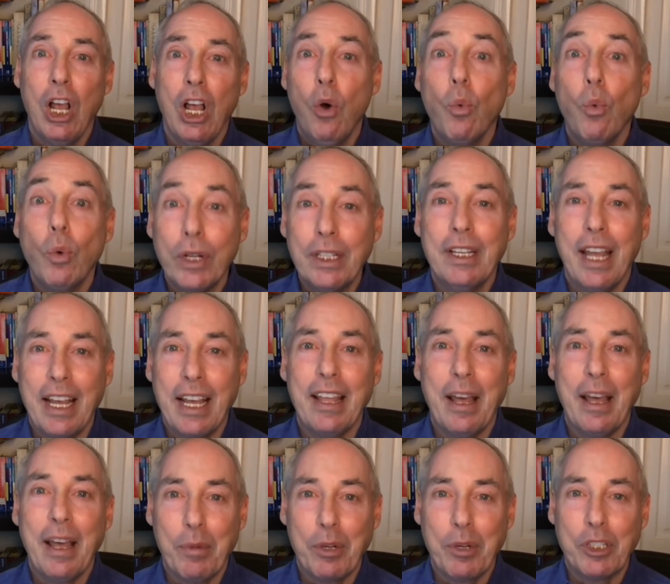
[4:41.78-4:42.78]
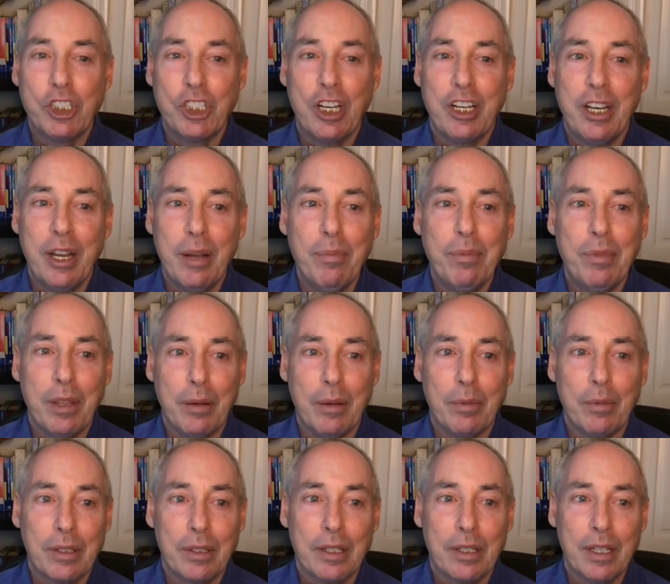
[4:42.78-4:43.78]
Wouldn't take that much to tip them.
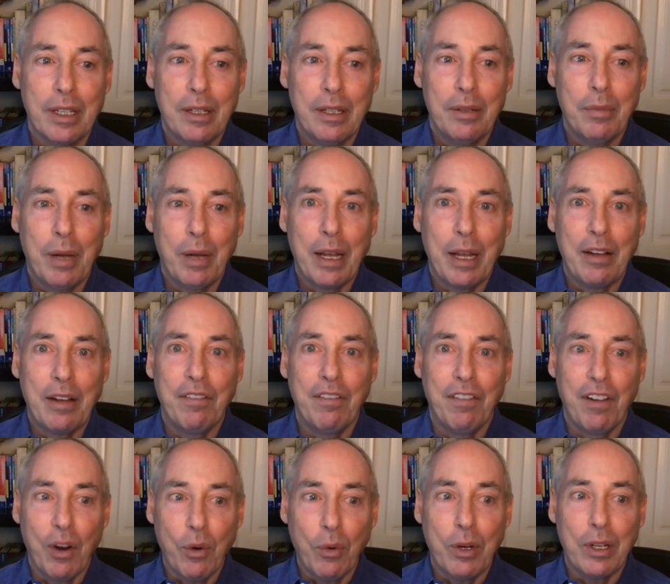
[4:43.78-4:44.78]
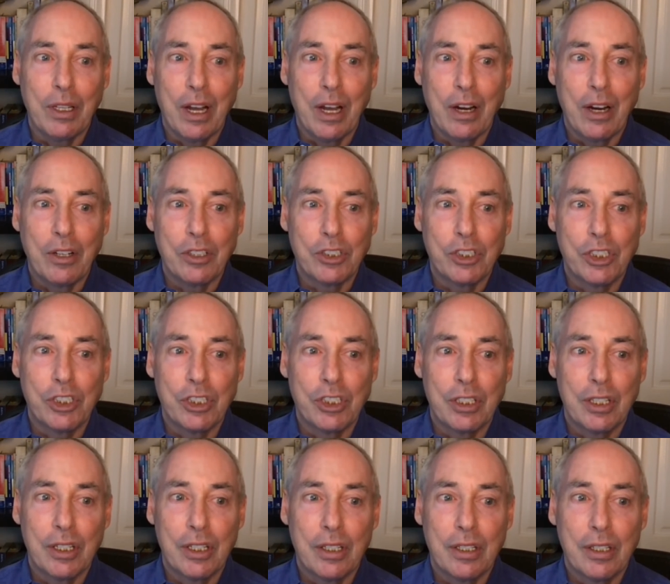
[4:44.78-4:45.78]
And by a very large
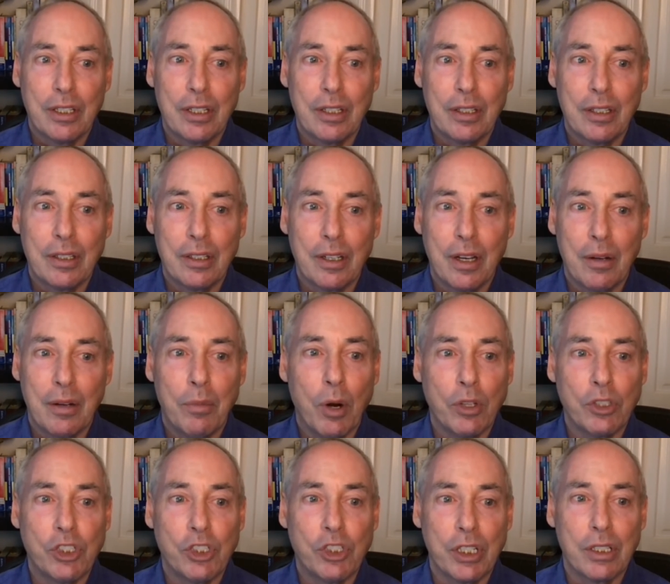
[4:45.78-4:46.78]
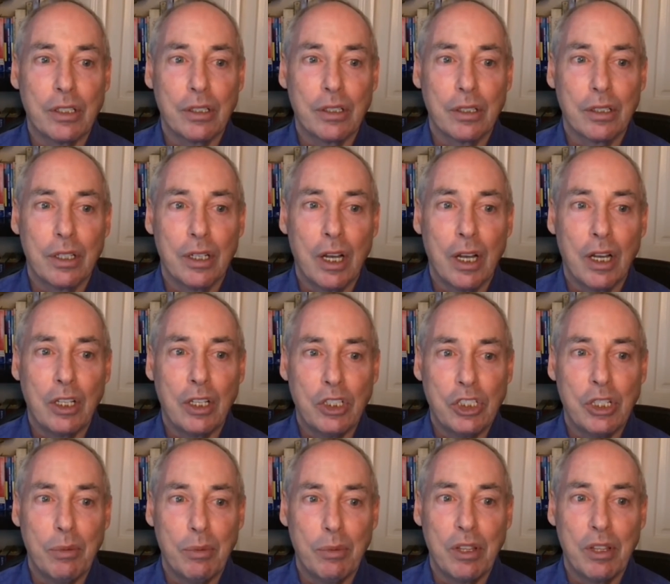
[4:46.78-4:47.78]
margin, you seem
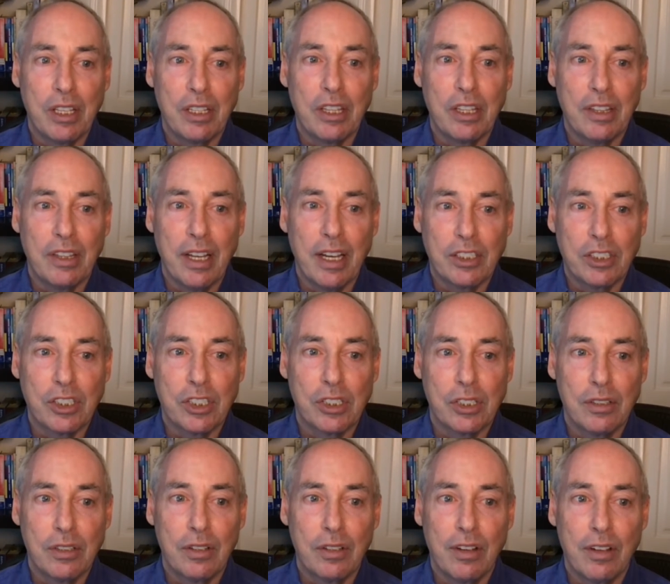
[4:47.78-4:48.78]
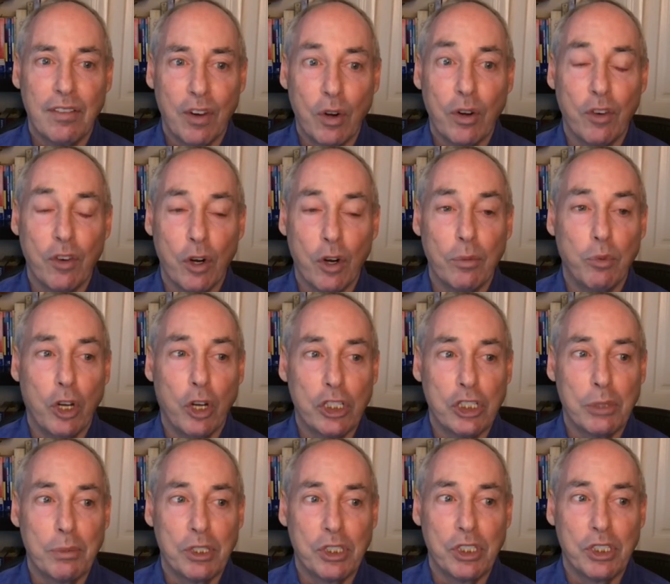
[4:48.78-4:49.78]
to think that that's a very, very
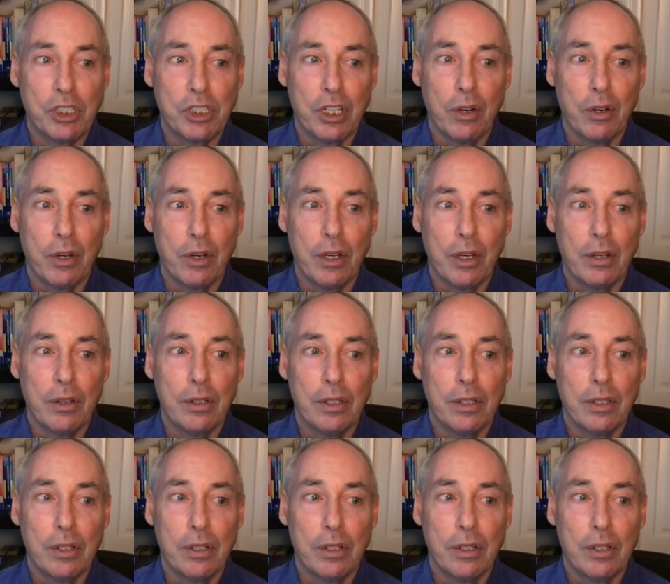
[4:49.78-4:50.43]
plausible scenario.